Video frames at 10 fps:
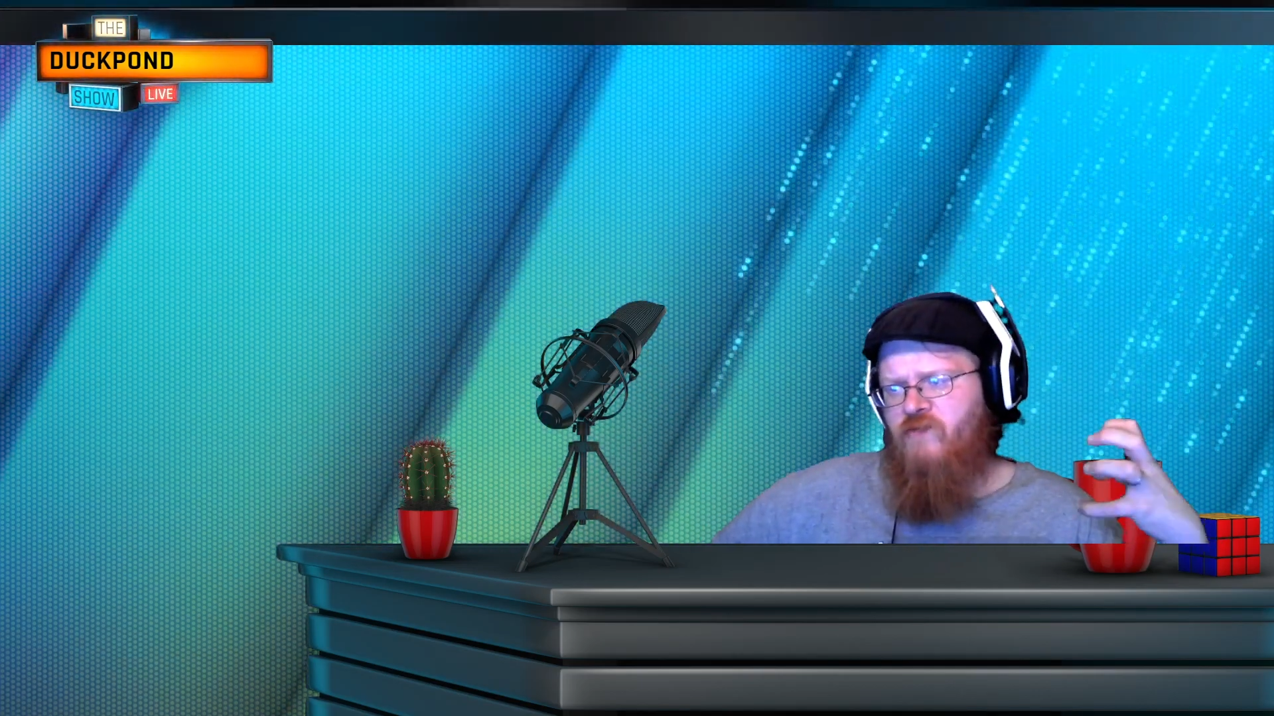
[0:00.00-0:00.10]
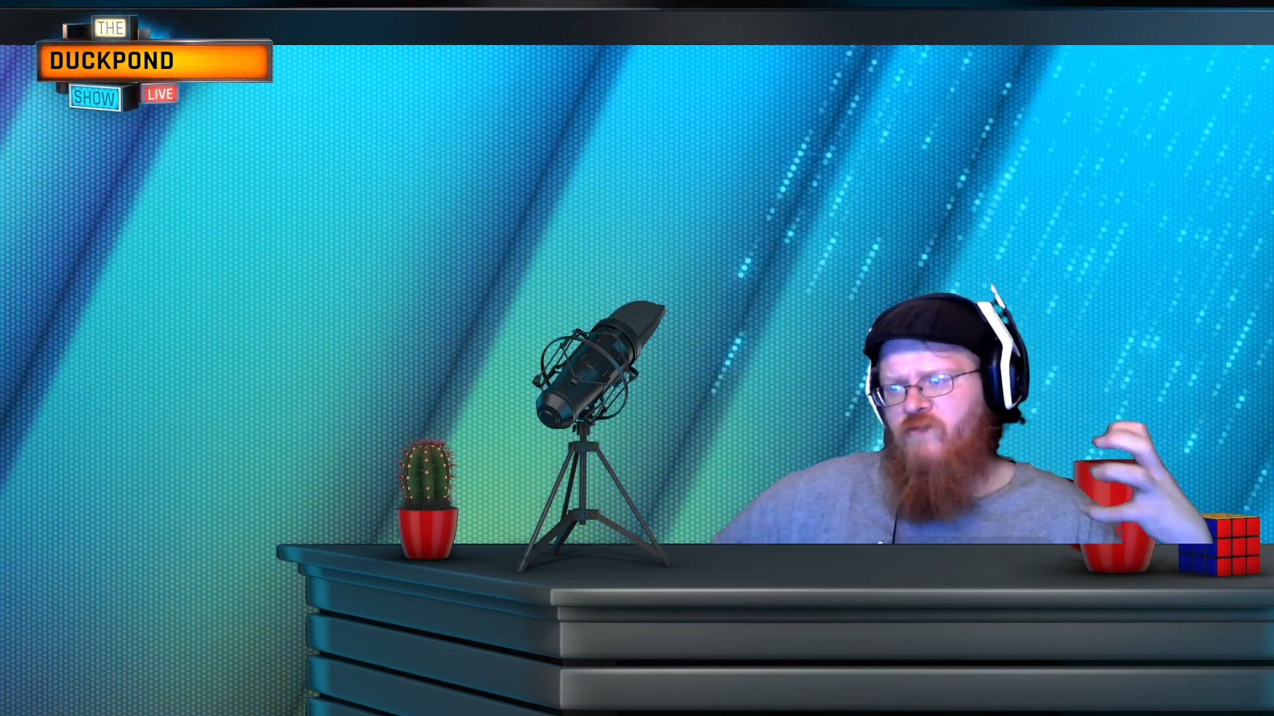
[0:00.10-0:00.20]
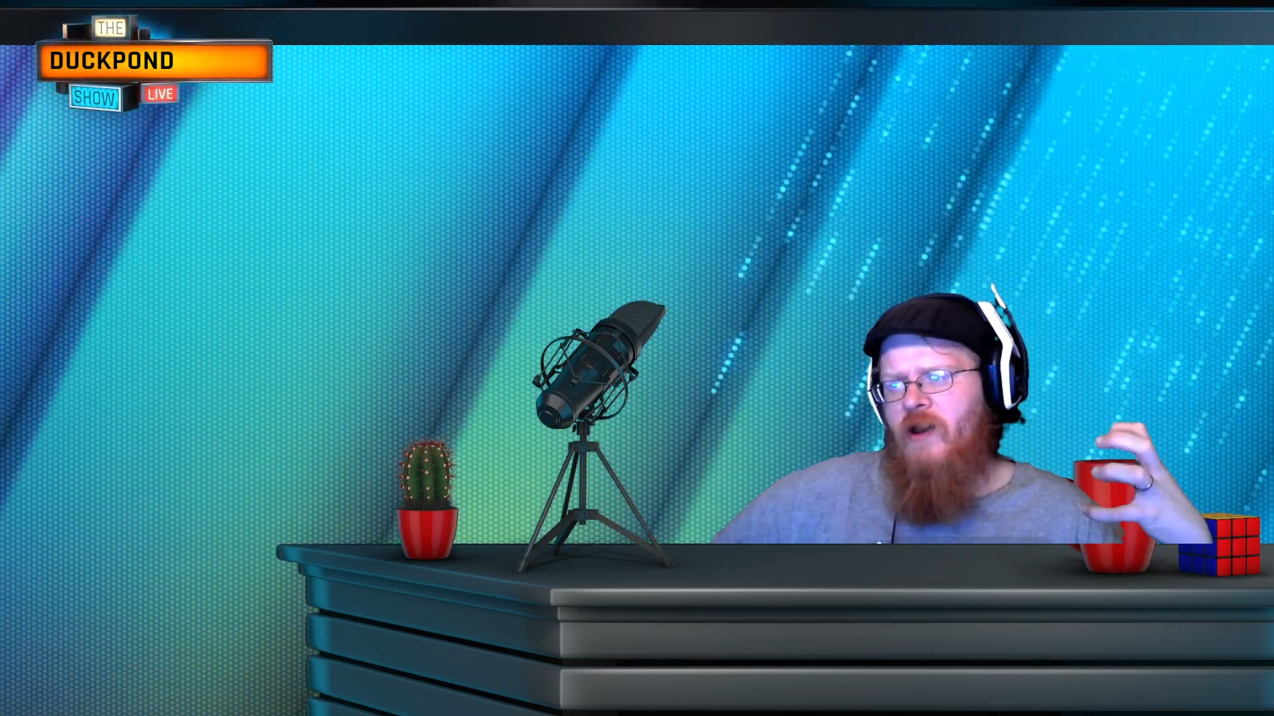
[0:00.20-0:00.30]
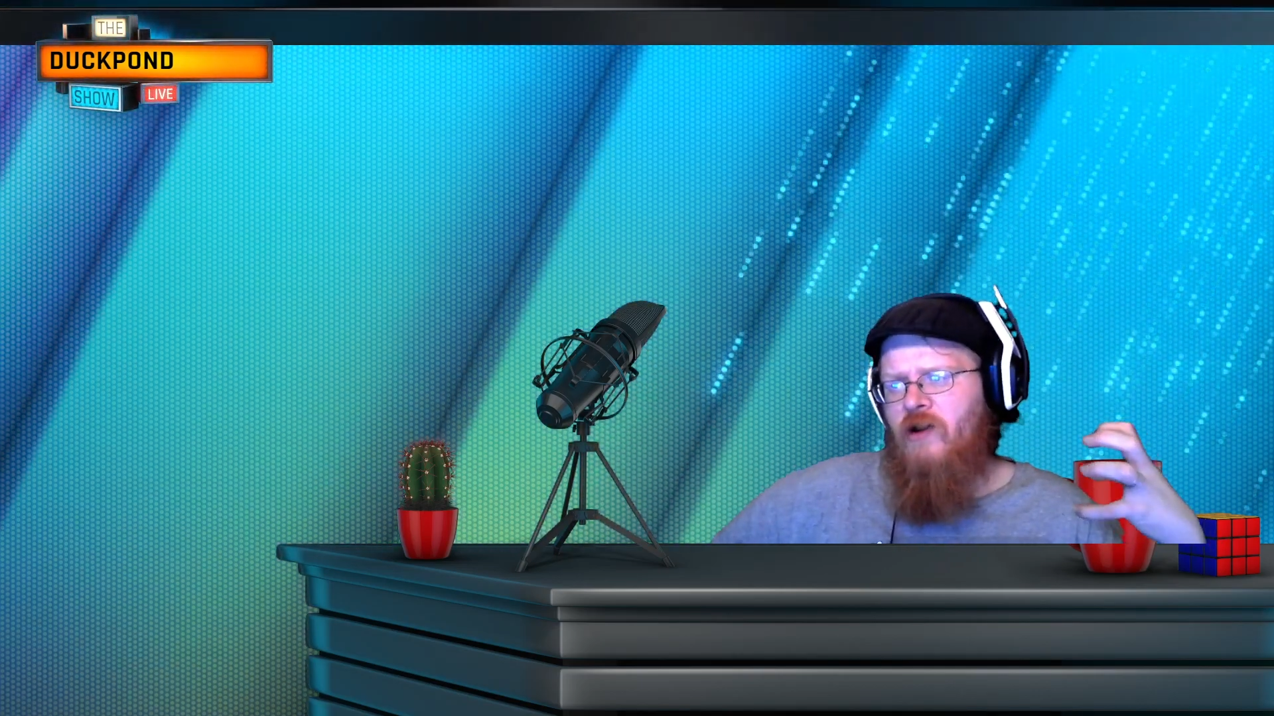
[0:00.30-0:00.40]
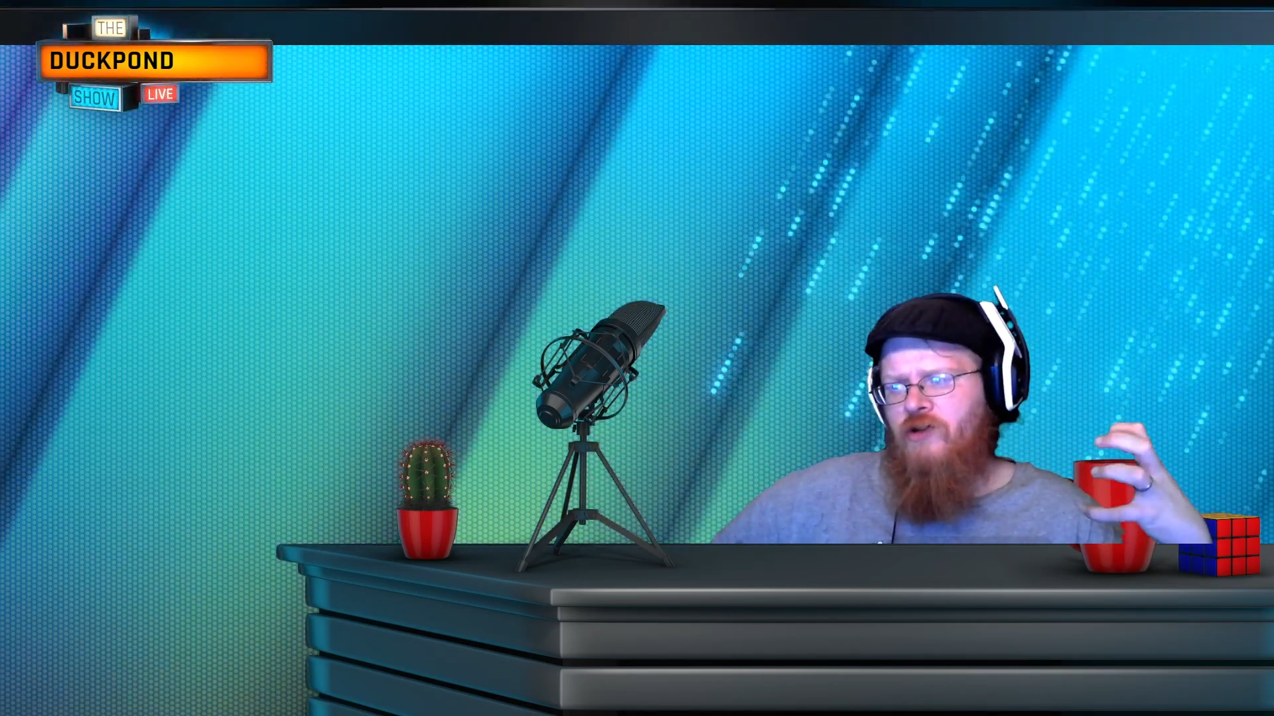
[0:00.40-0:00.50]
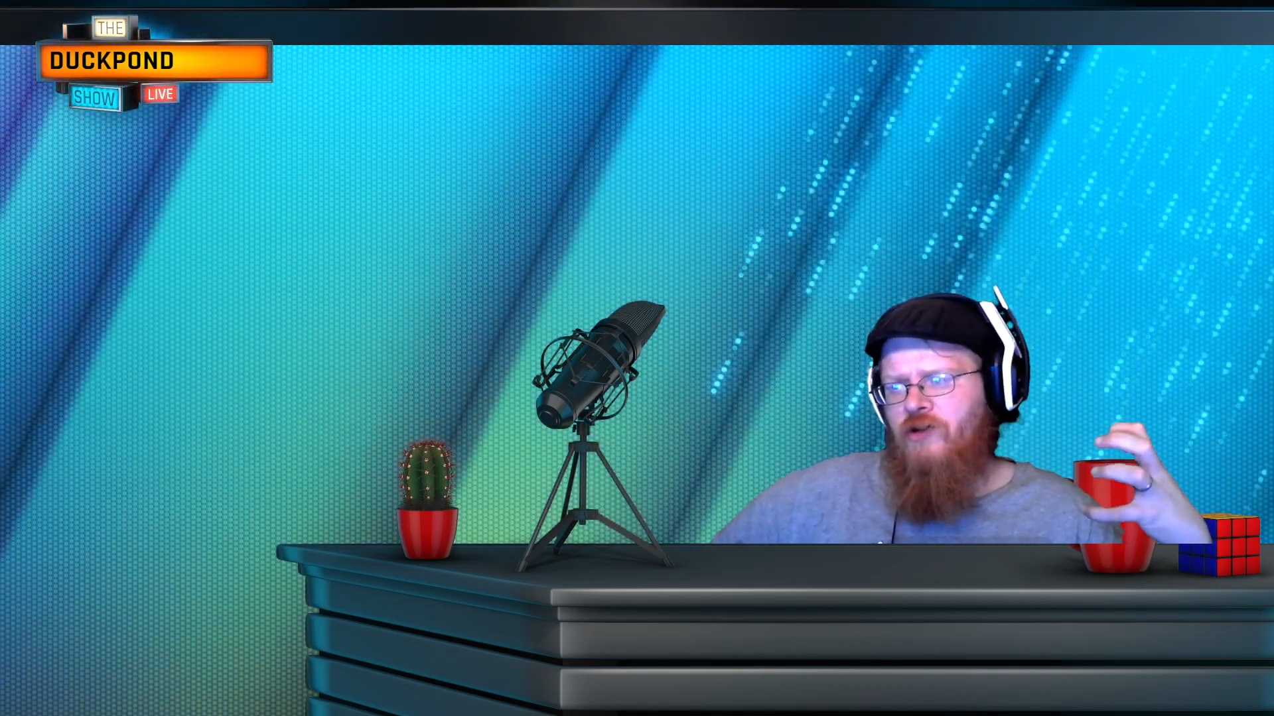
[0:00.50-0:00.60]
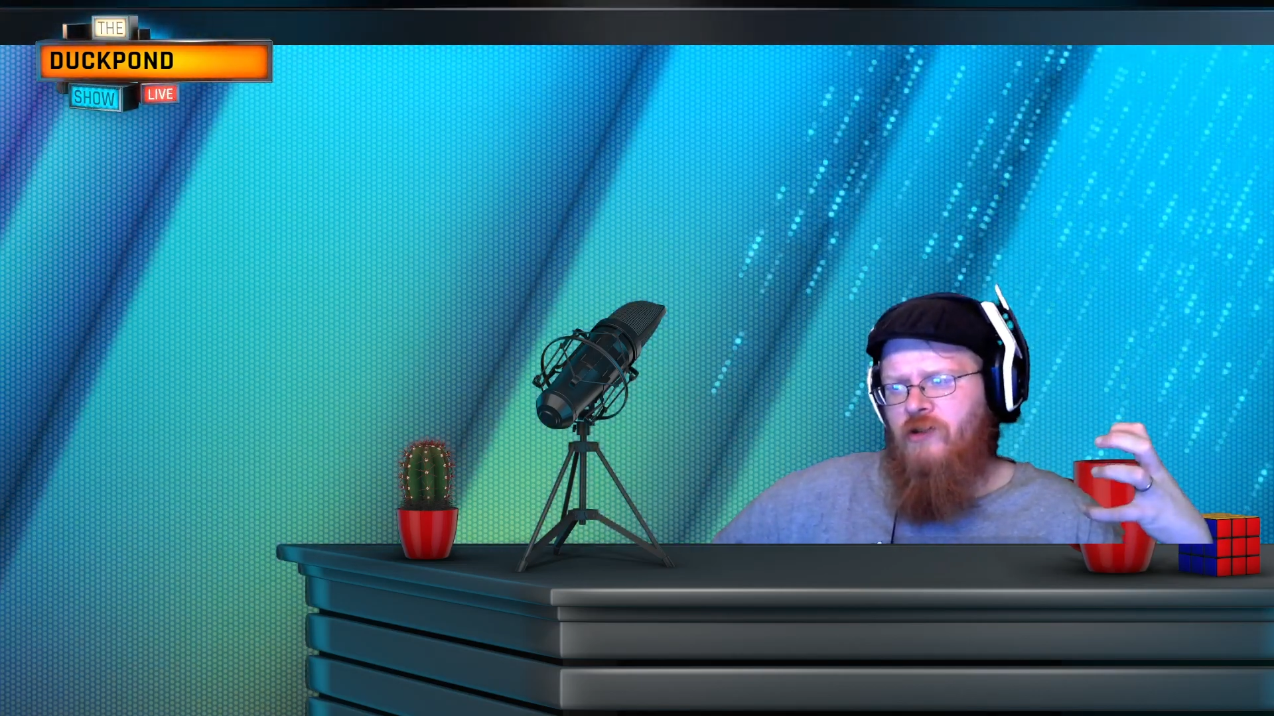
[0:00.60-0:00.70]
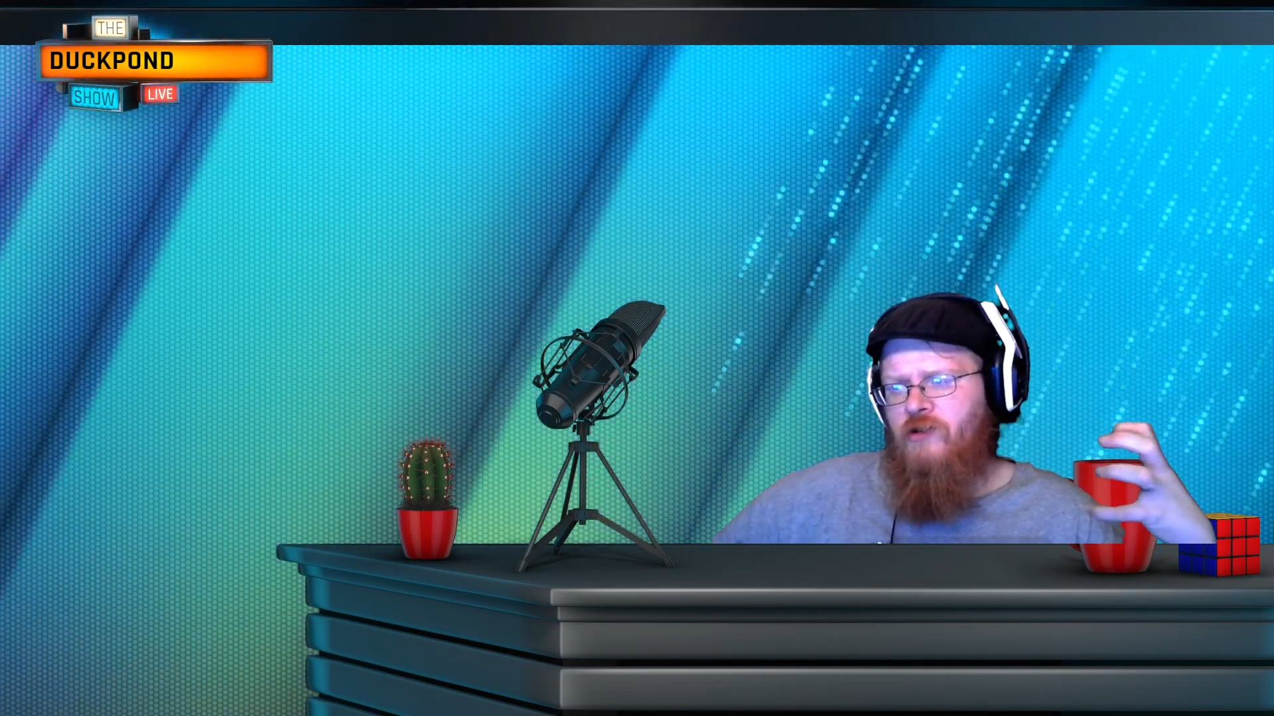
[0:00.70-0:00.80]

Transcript: red energy,